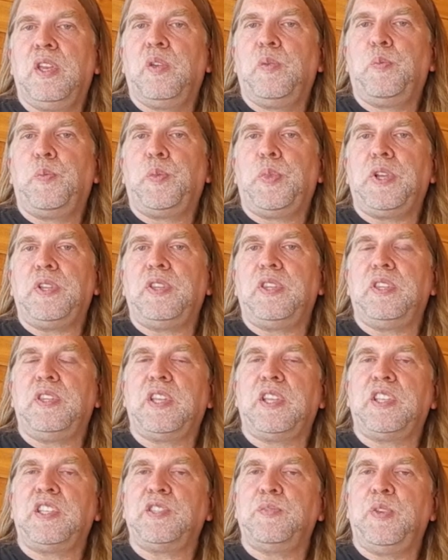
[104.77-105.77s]
but
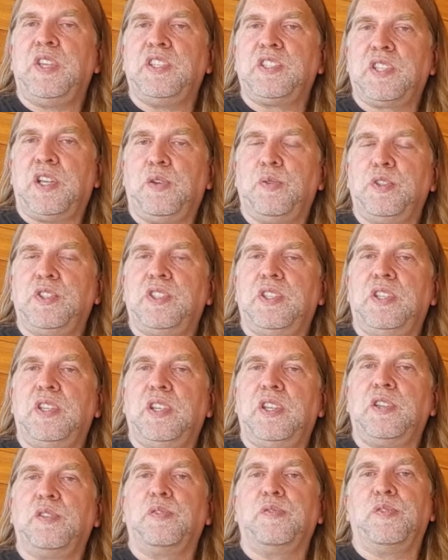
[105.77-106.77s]
that doesn't mean it's always an
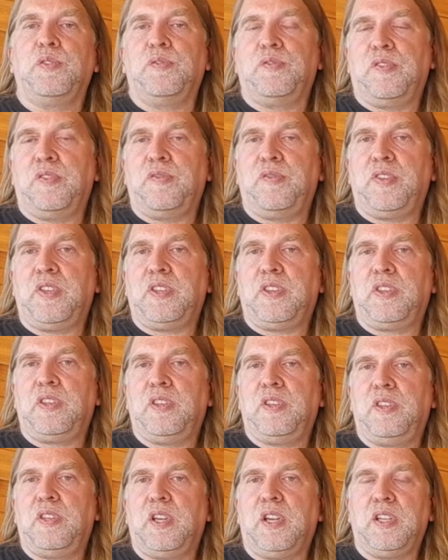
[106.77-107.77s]
interval of a fifth.
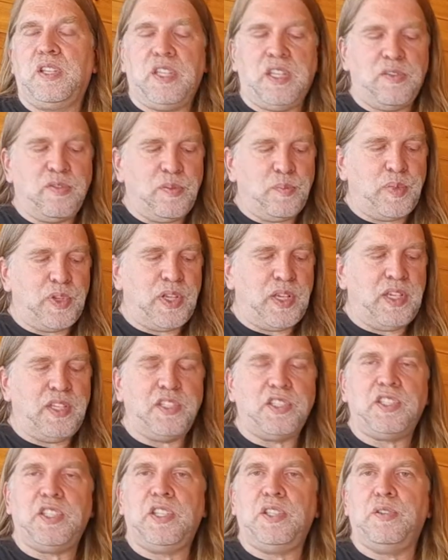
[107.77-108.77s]
Even playing
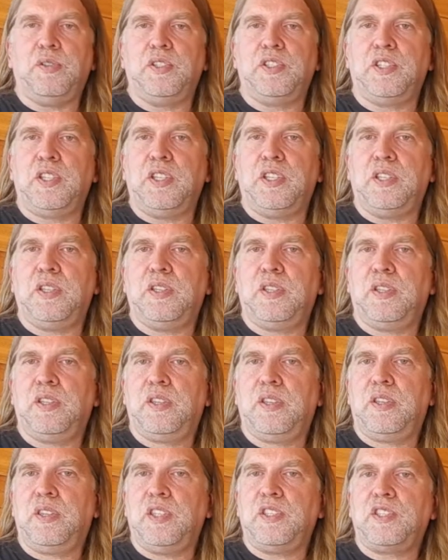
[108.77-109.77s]
C to G,
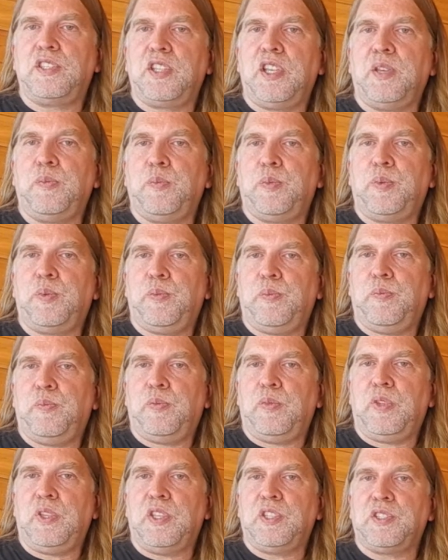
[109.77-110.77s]
this shape
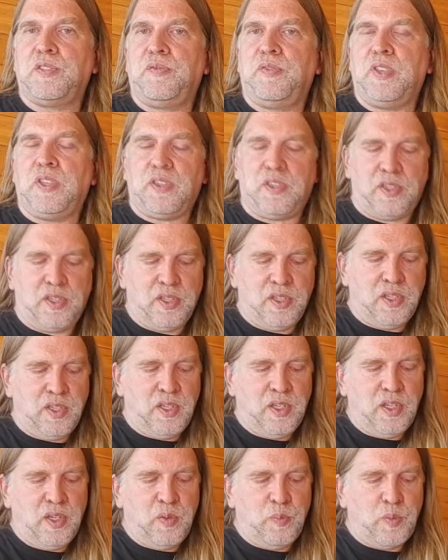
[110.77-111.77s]
is a fifth,
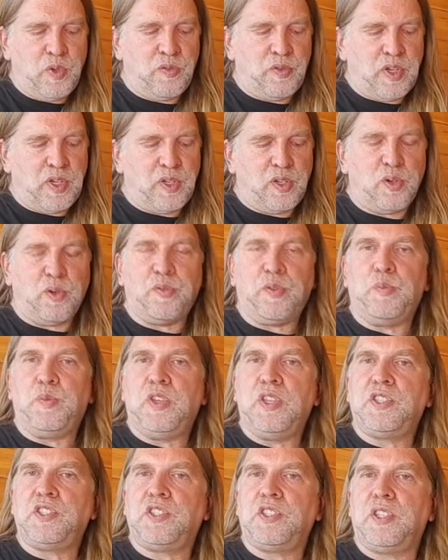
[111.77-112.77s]
but if I go from
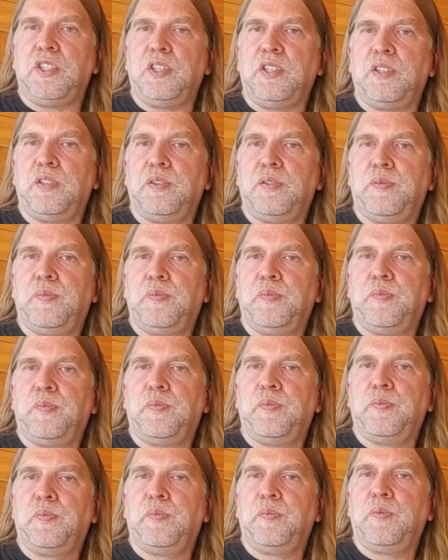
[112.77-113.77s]
this C
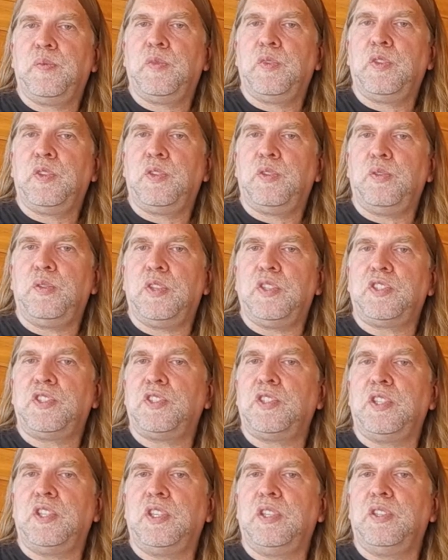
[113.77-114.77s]
to this
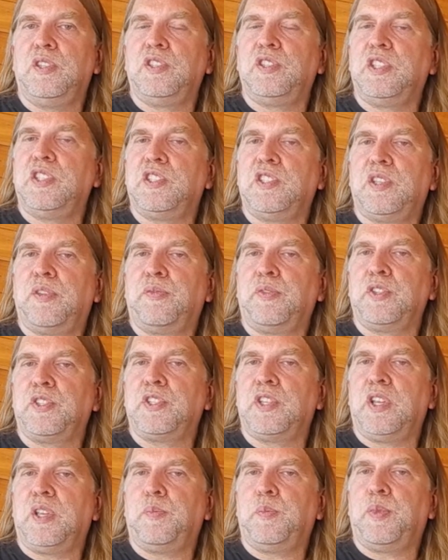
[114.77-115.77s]
G, C is a different
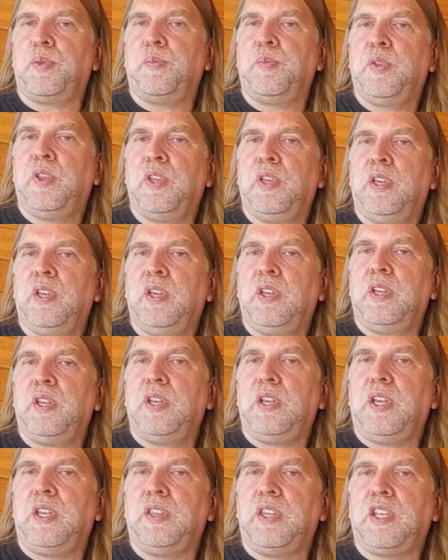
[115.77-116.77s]
shape,
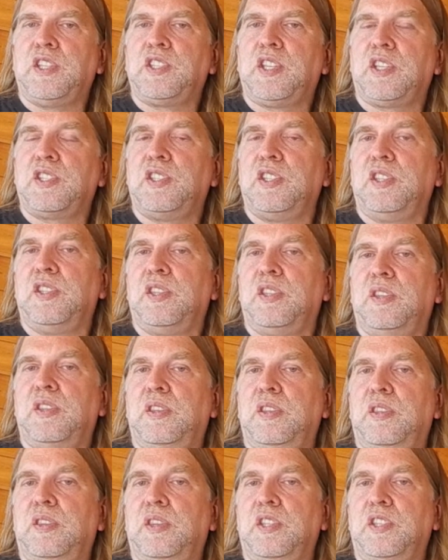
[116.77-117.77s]
and that's actually
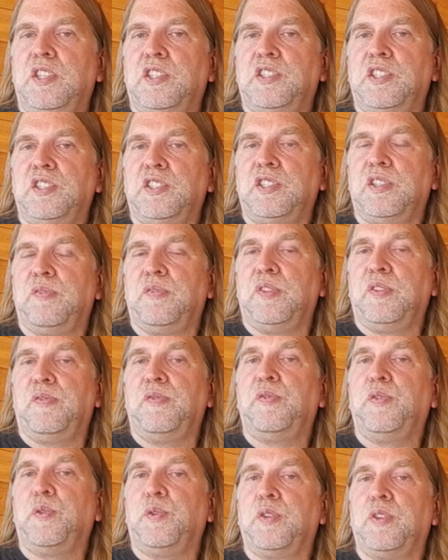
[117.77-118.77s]
the distance of a
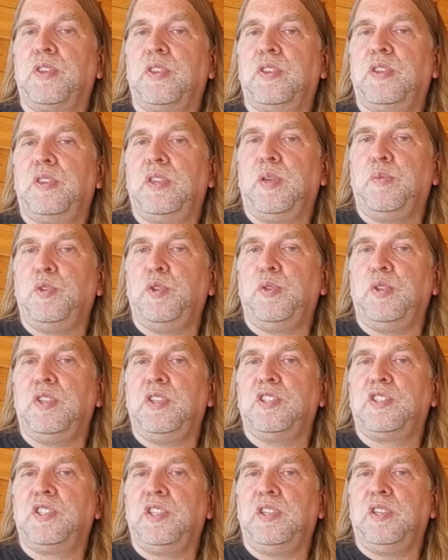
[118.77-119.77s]
fourth. I'm doing
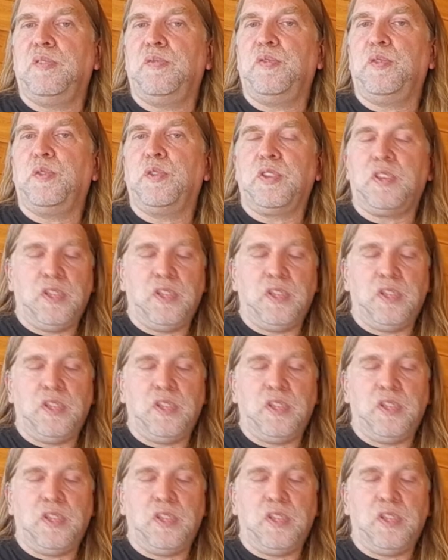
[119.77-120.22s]
descending fourth